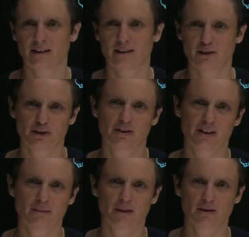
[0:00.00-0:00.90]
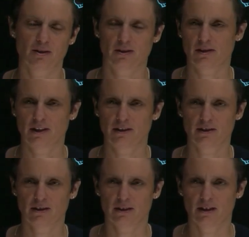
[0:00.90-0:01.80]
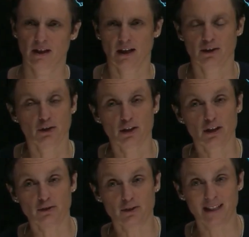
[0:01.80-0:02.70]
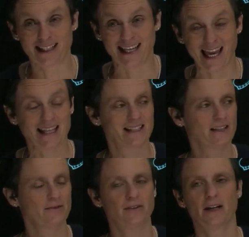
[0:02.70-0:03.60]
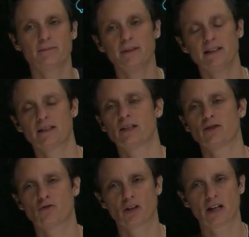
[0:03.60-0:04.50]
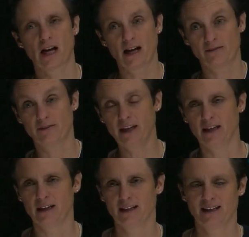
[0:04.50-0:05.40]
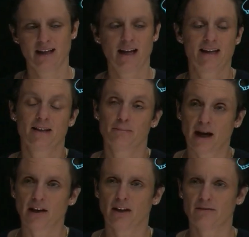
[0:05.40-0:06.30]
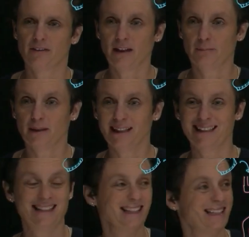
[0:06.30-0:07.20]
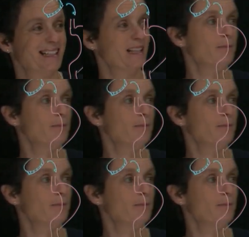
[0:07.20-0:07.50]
the systemic circulation. Now you can already guess, if I administer a drug IV, the bioavailability is going